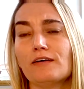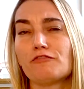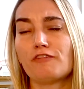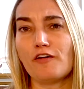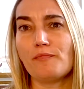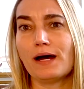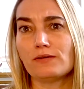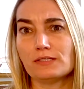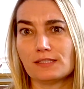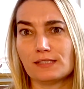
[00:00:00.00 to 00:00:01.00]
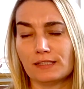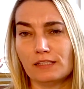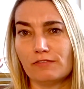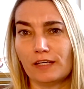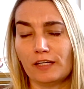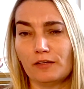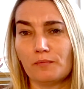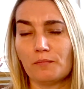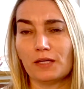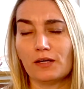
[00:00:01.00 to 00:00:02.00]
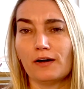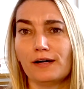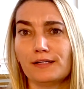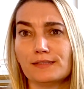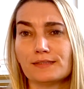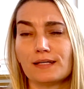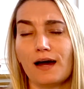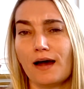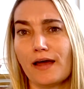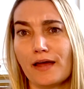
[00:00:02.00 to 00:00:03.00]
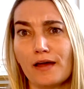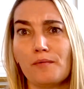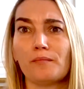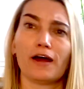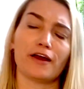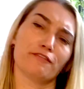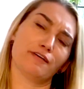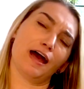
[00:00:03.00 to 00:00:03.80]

5 pounds is significant because I am kind of